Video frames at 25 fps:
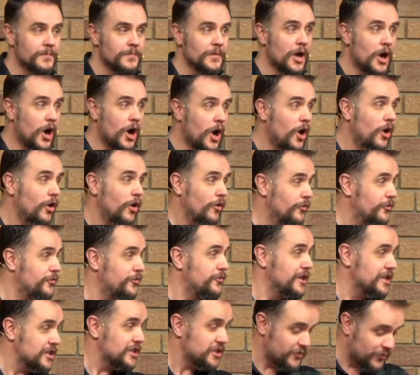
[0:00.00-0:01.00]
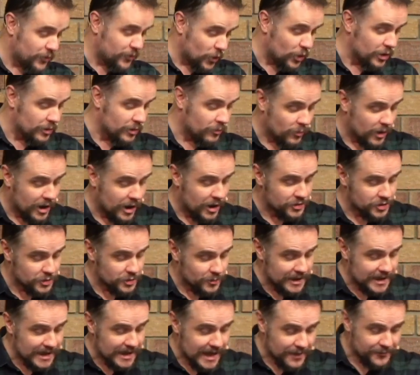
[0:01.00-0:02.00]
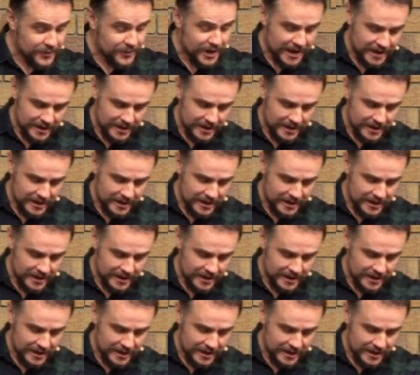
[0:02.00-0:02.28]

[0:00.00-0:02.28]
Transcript: of this fallen world that we live in.